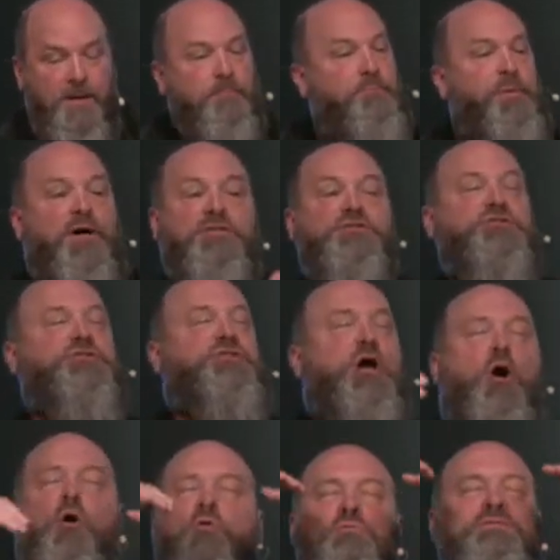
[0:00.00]
but
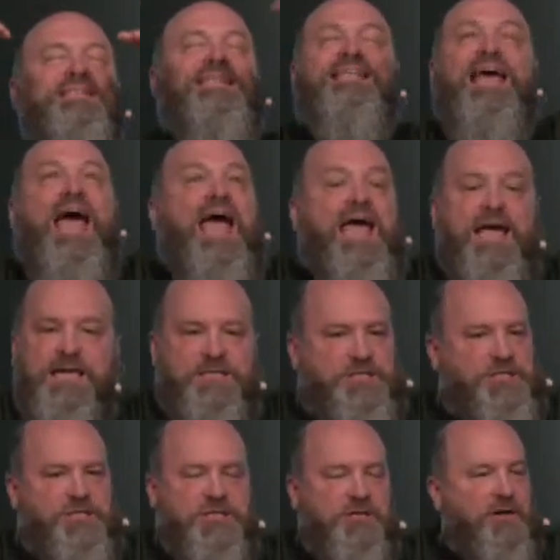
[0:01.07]
don't
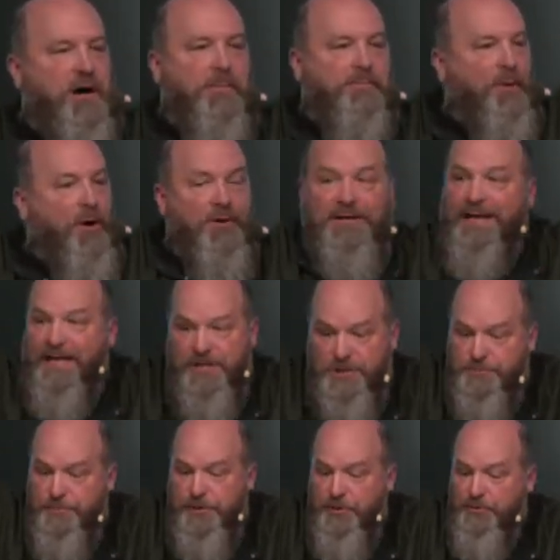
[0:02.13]
gaze upon his
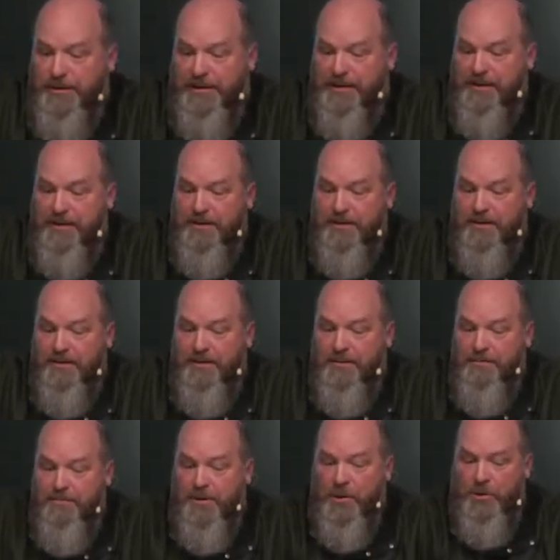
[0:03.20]
beauty,
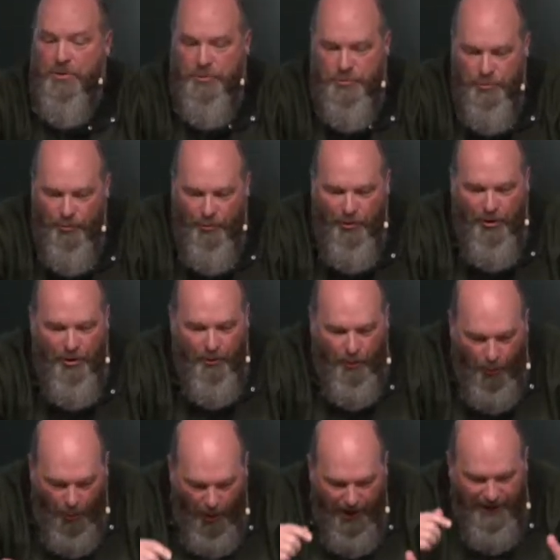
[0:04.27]
your
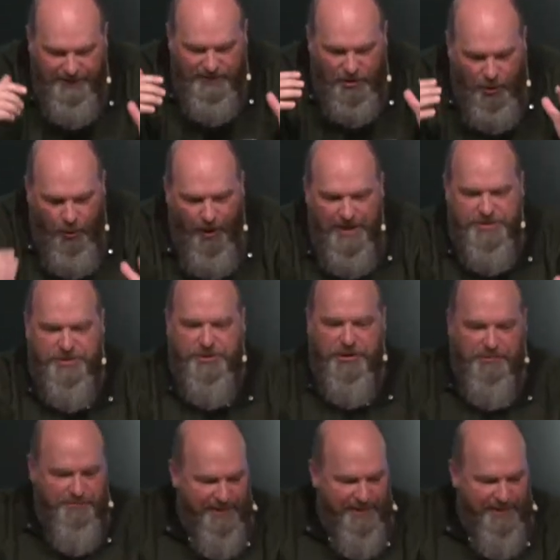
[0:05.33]
one question